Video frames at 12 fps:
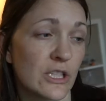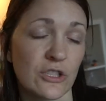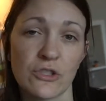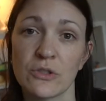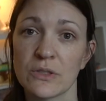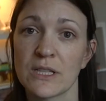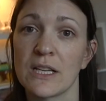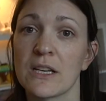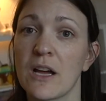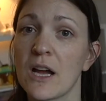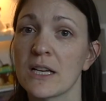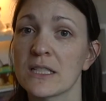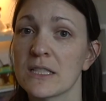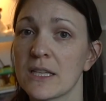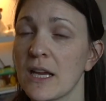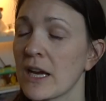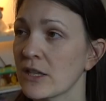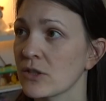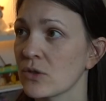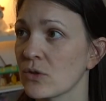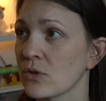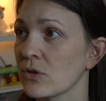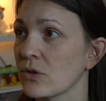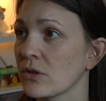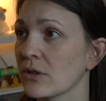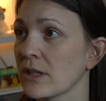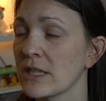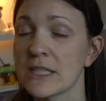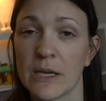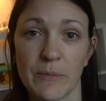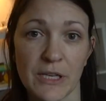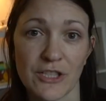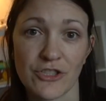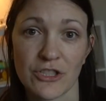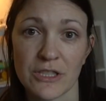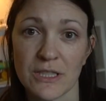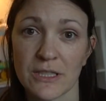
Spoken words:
issues and not external contaminations.